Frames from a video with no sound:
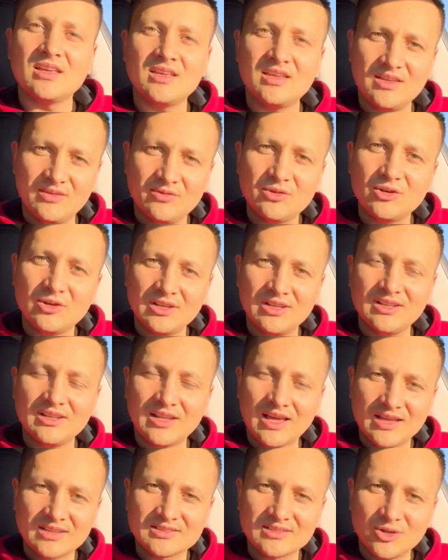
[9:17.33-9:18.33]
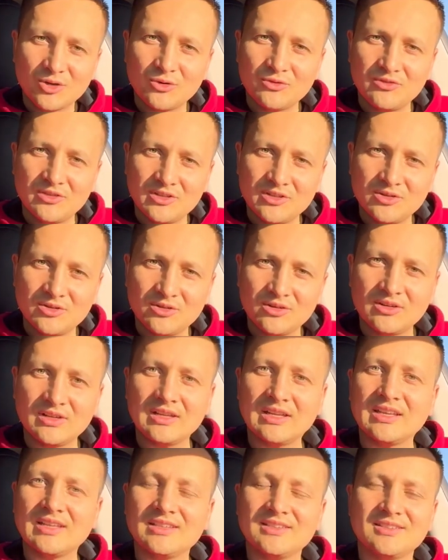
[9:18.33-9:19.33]
If you really liked our video
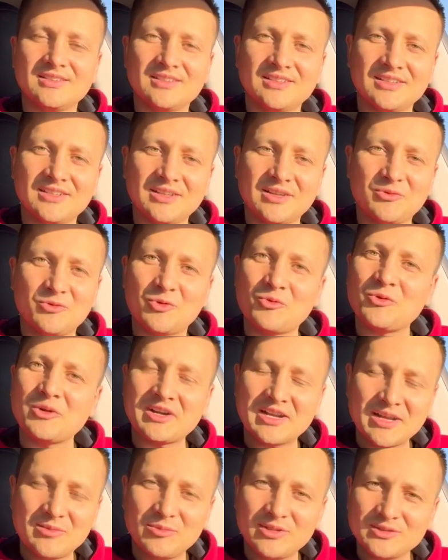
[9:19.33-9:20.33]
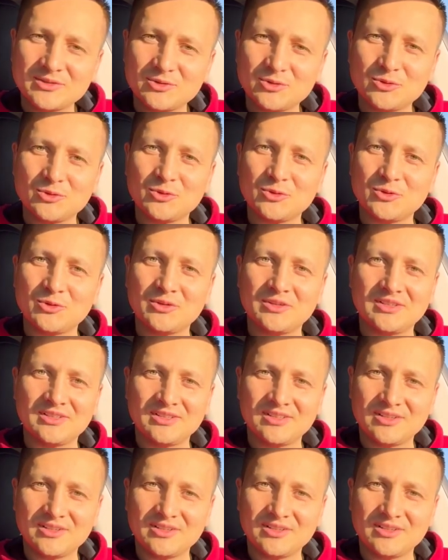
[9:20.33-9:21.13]
and we were able to